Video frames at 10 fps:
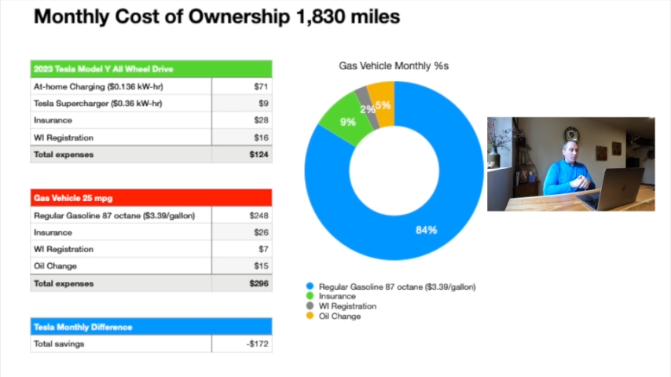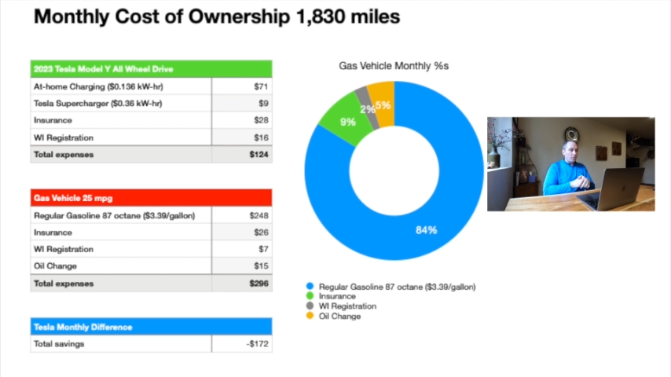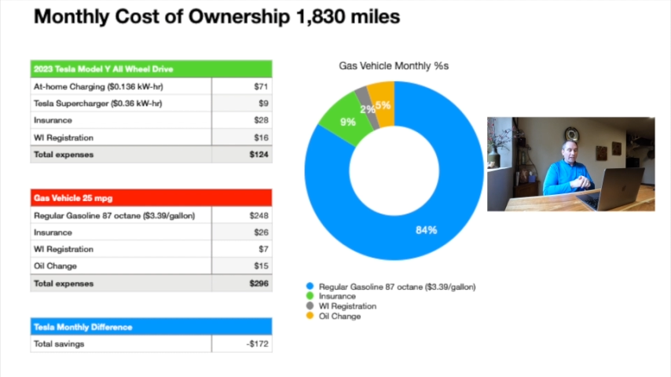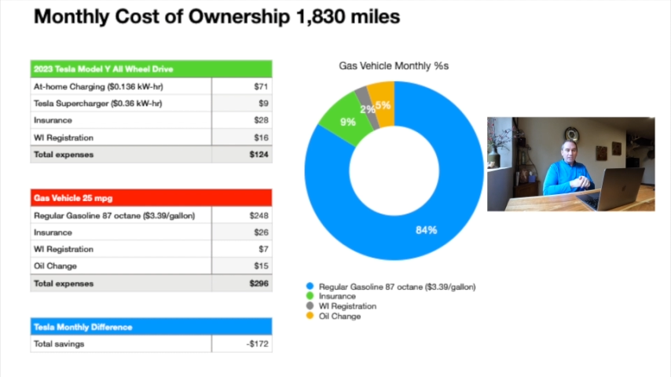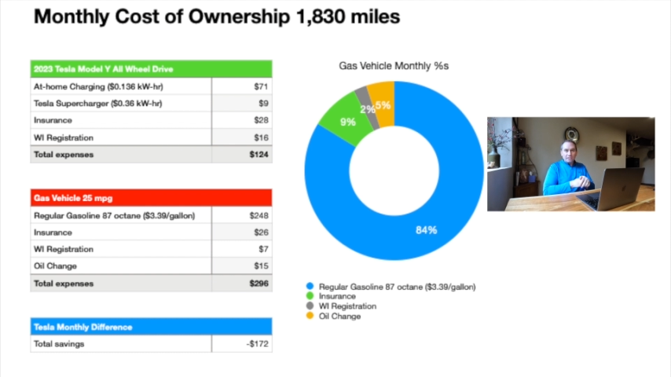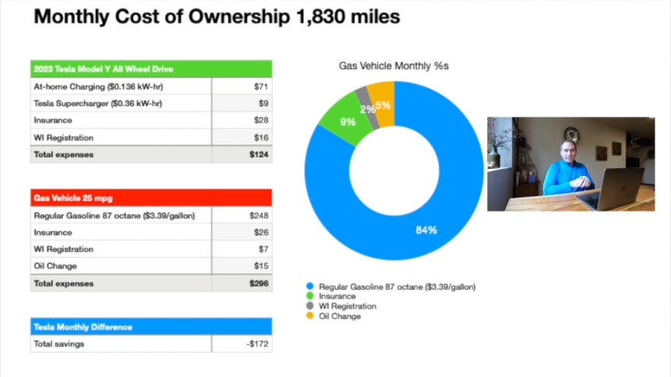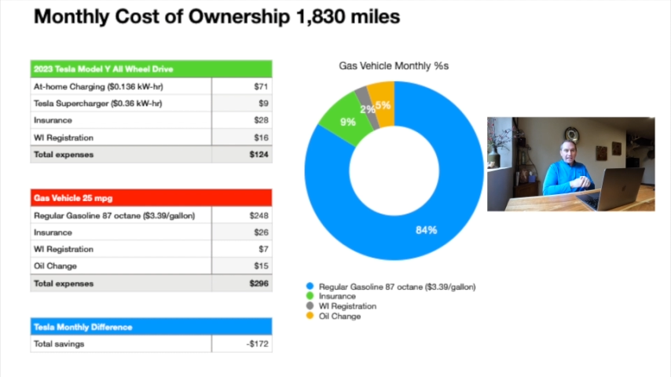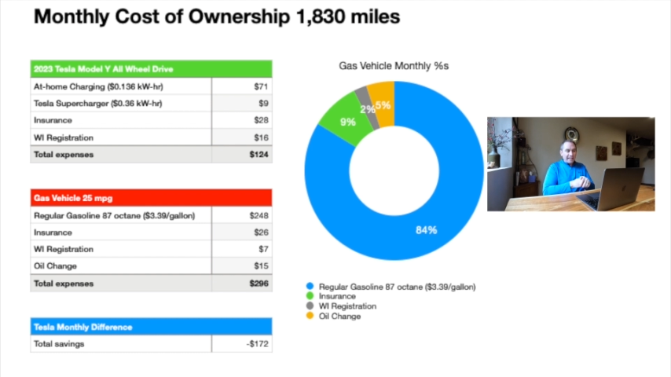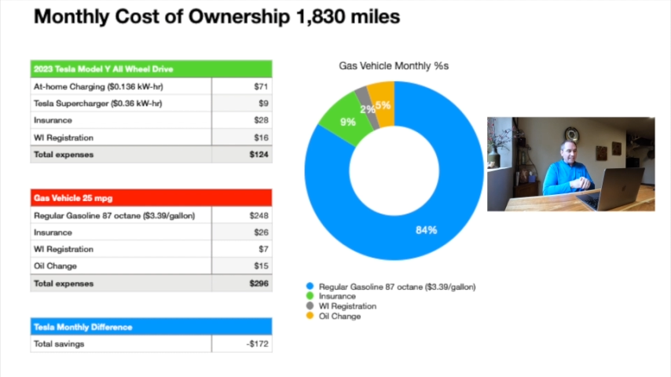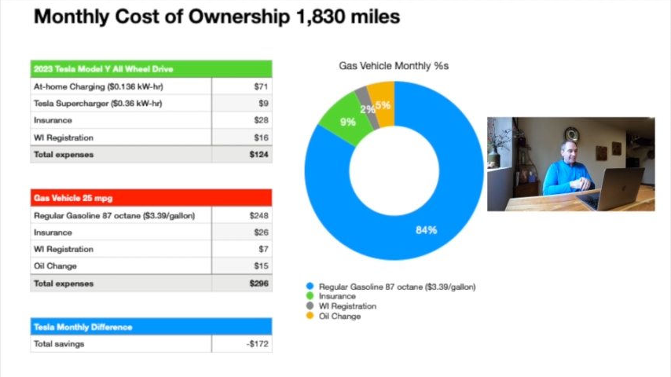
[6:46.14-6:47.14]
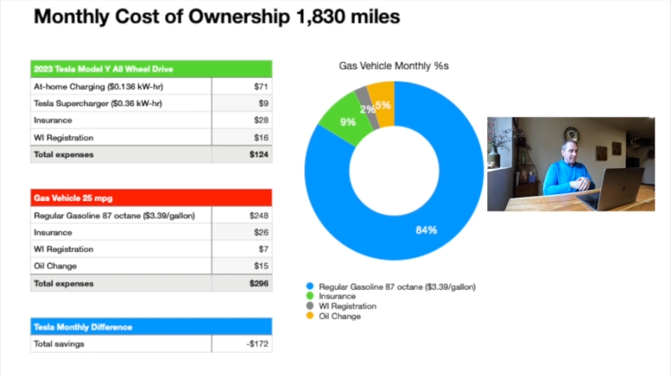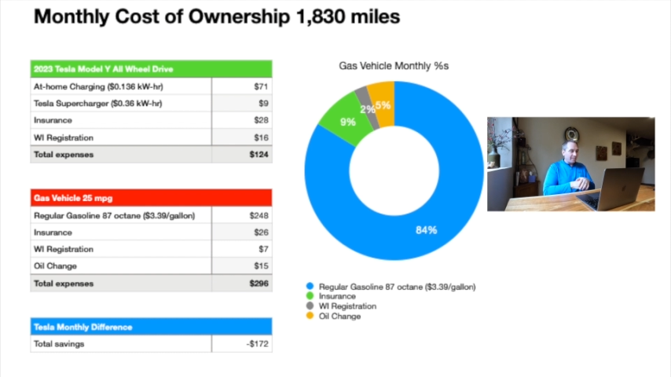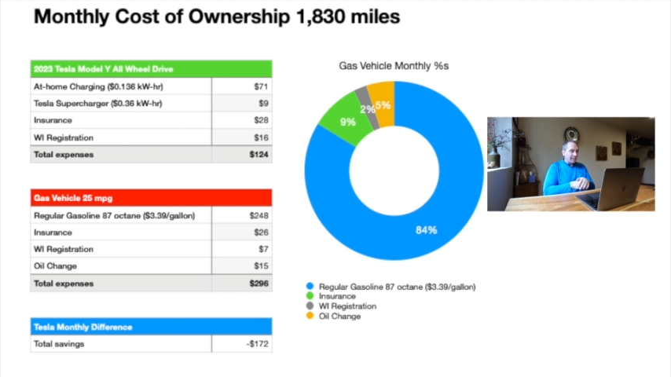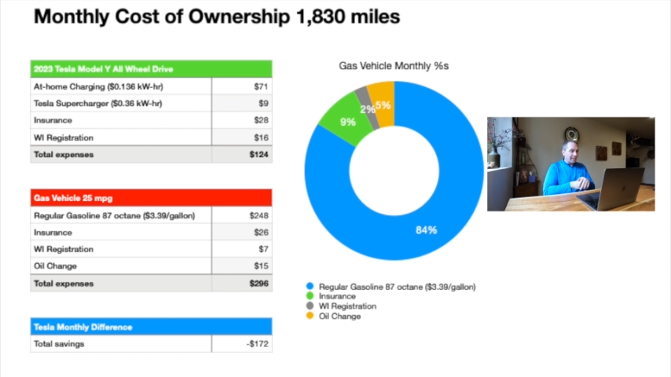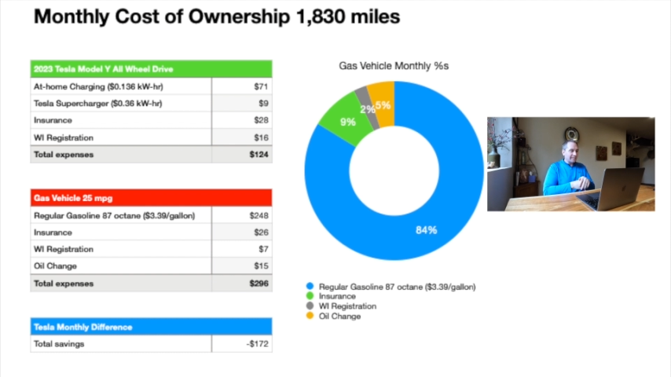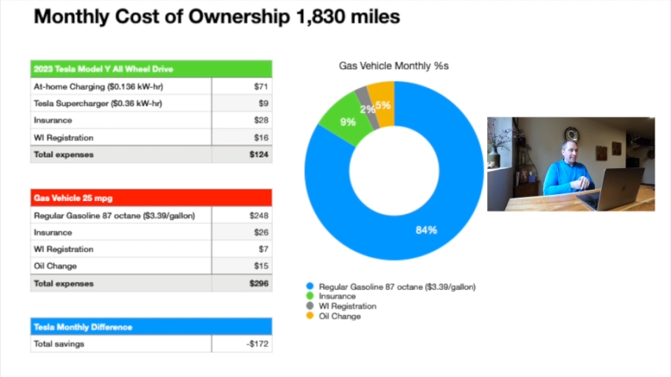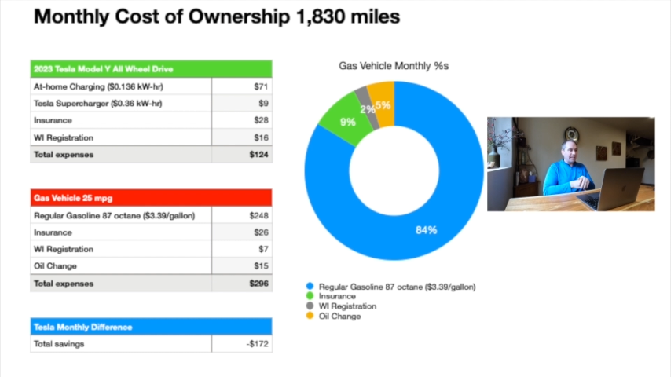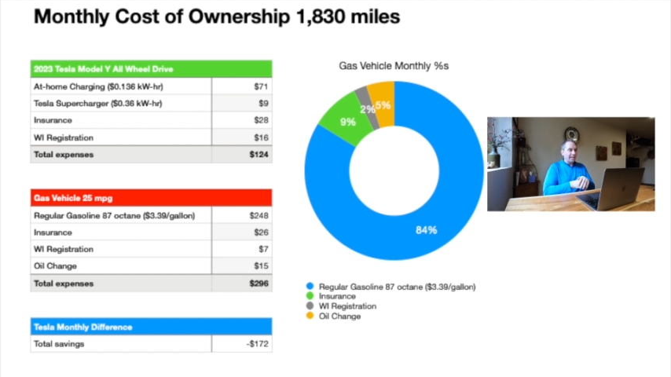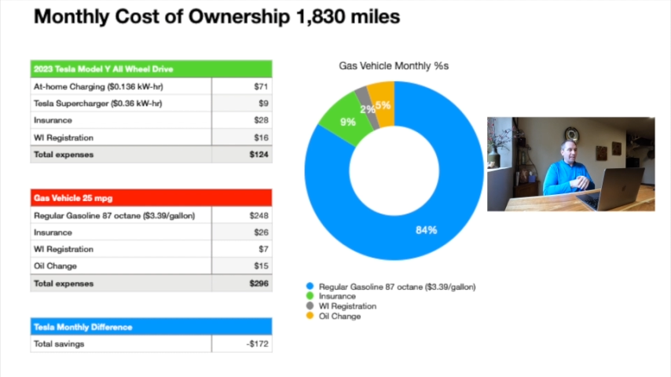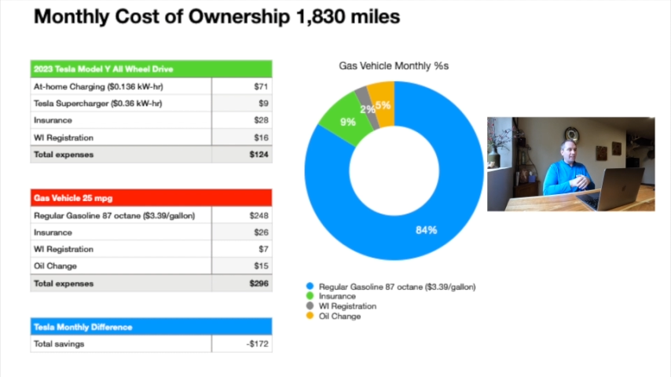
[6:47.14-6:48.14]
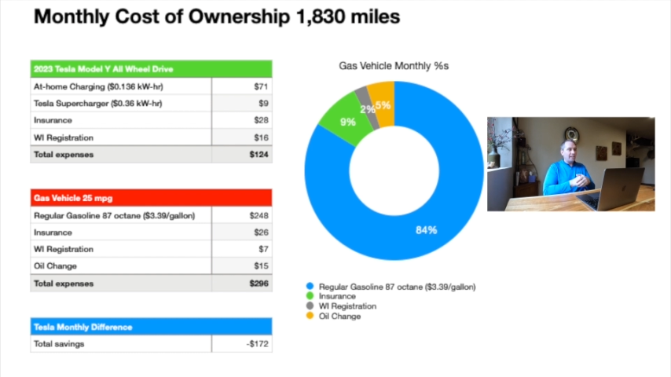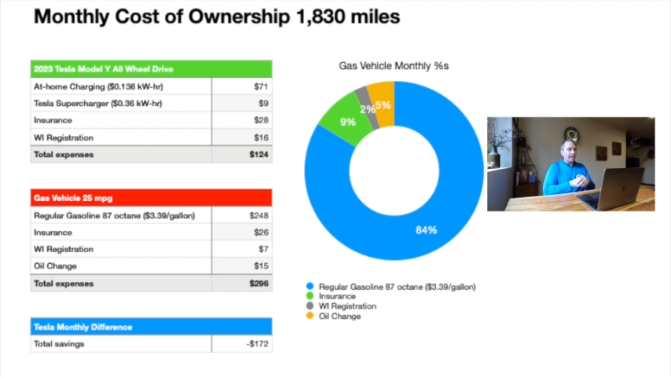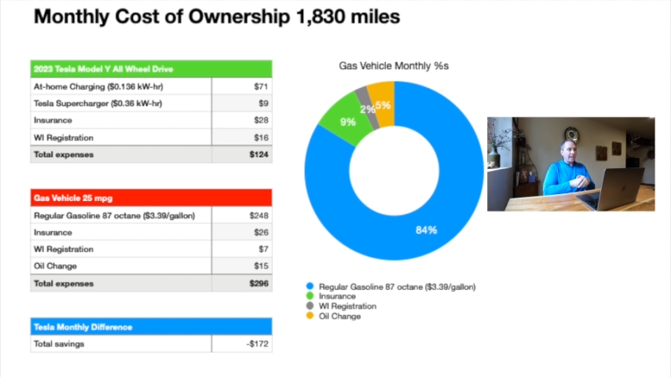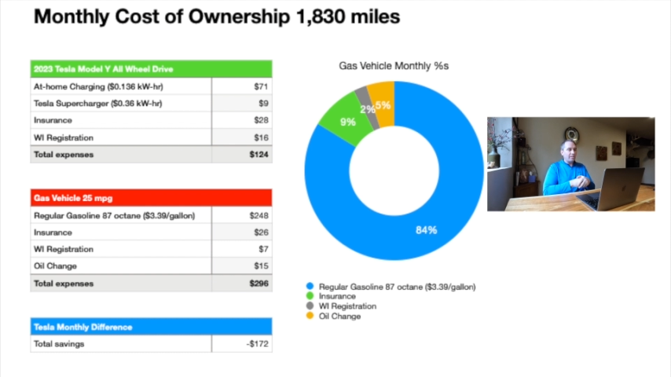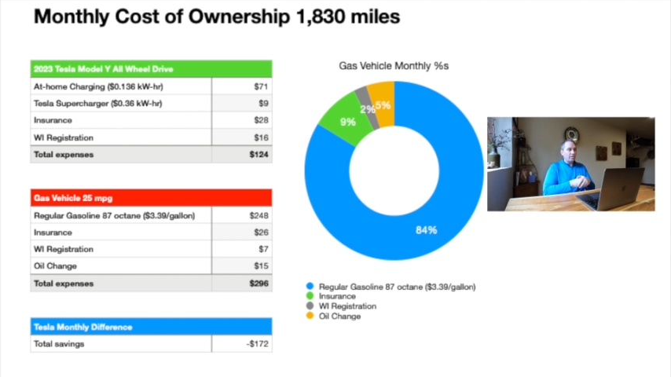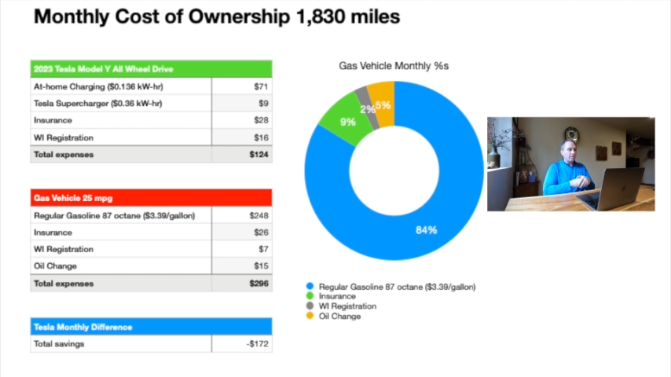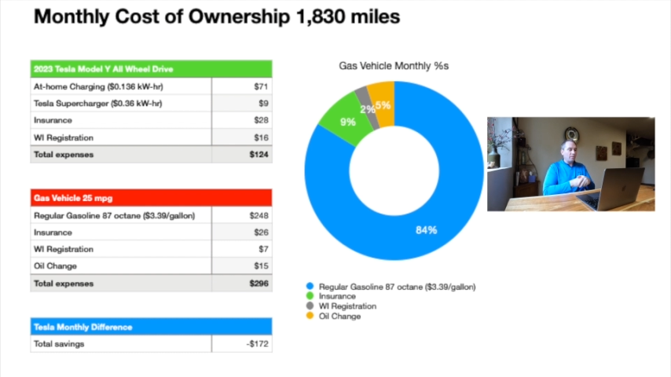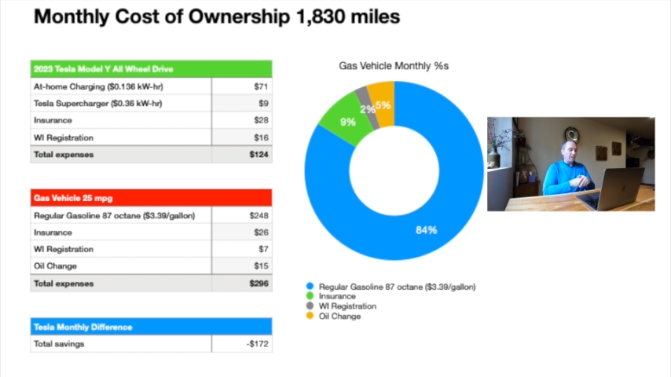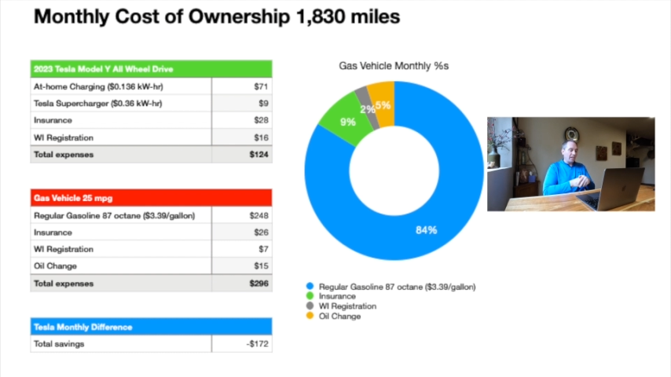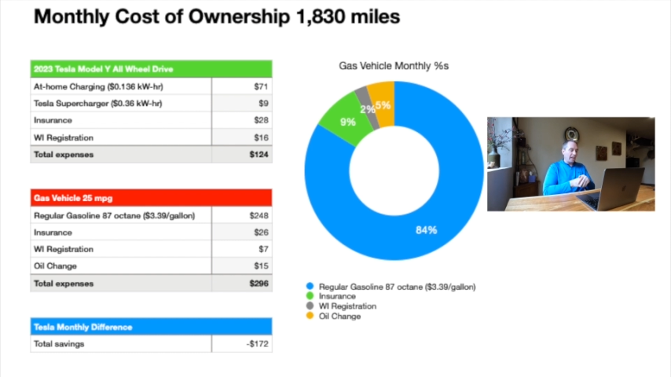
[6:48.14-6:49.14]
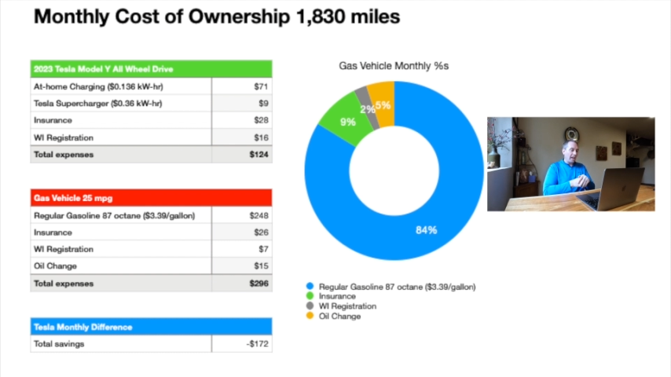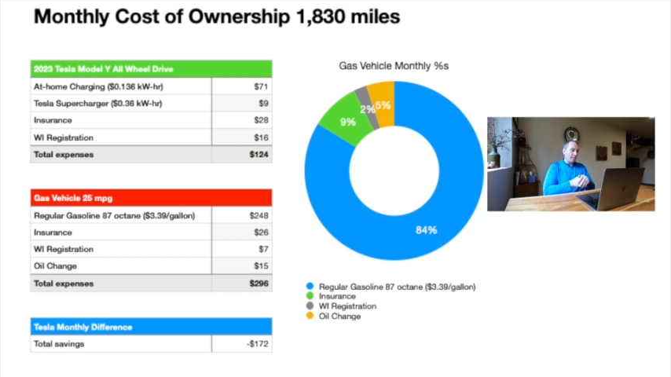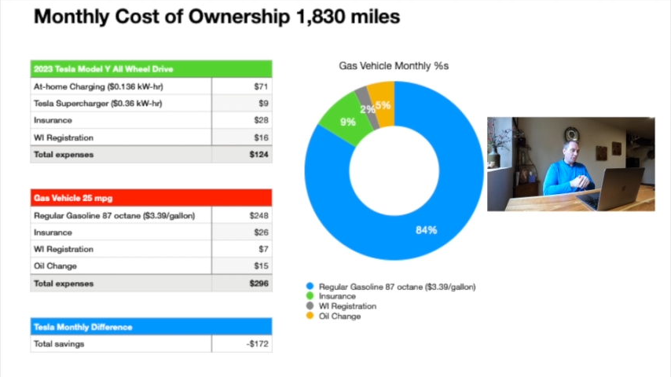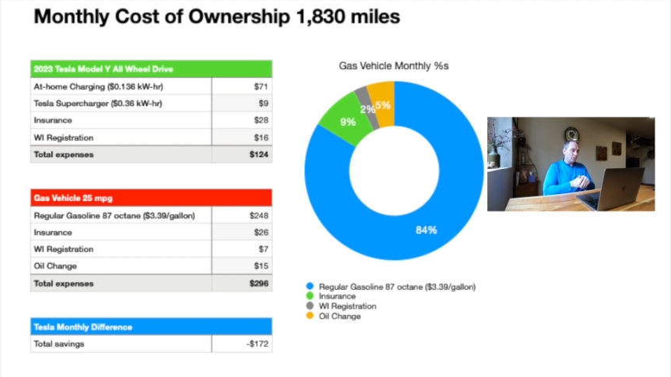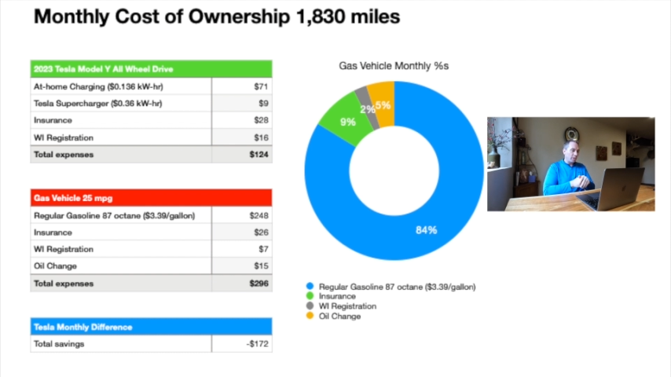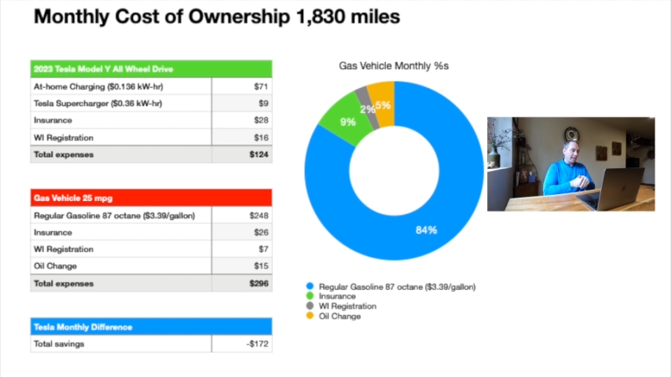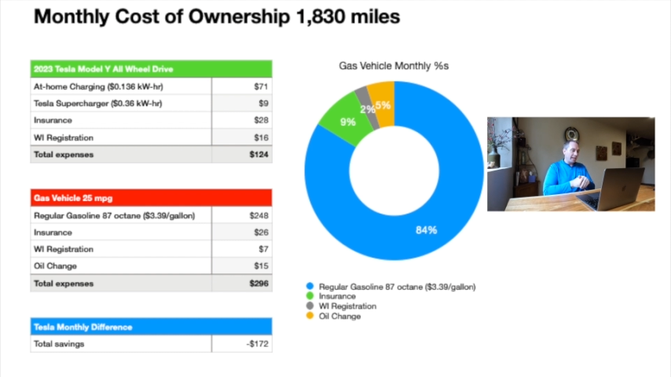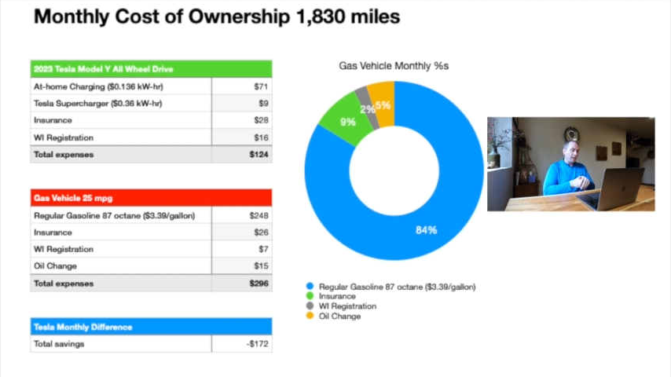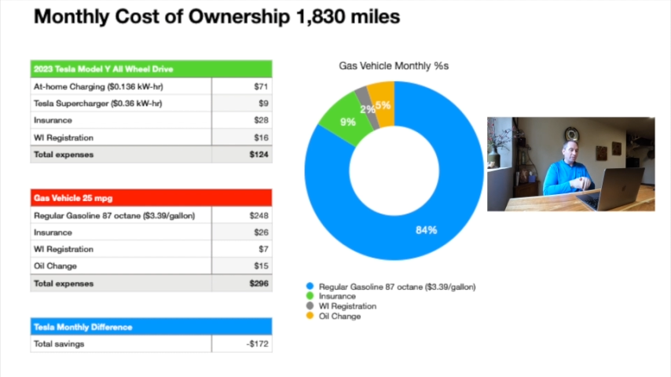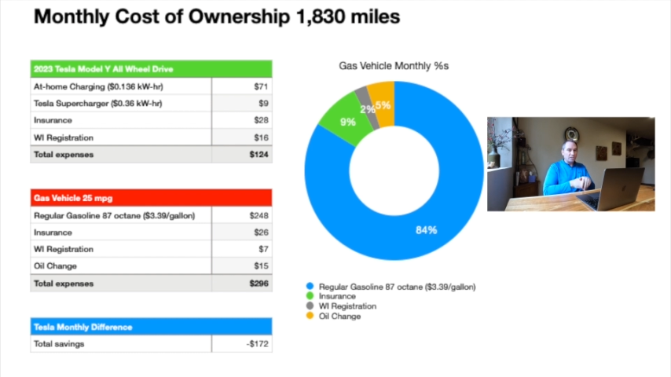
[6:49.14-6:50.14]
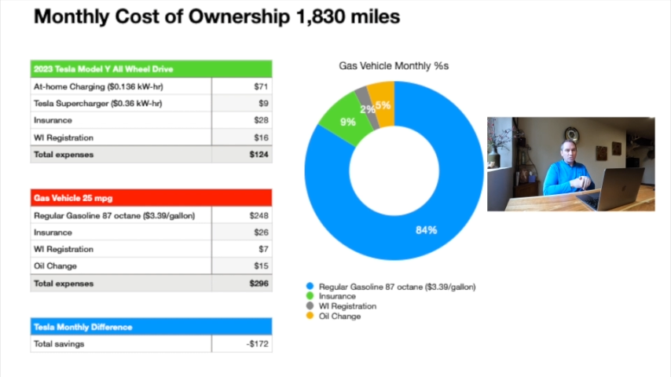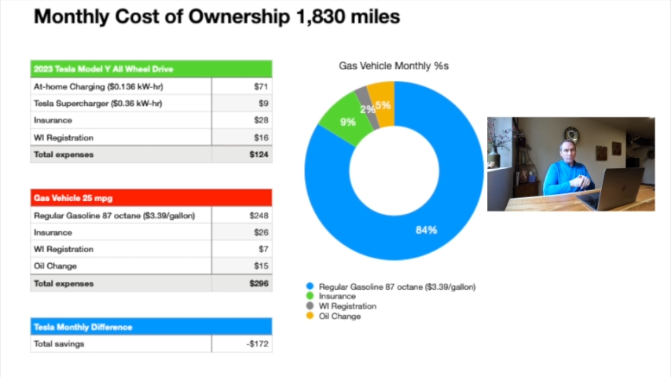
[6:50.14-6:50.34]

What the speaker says: Nobody's mouth can be seen.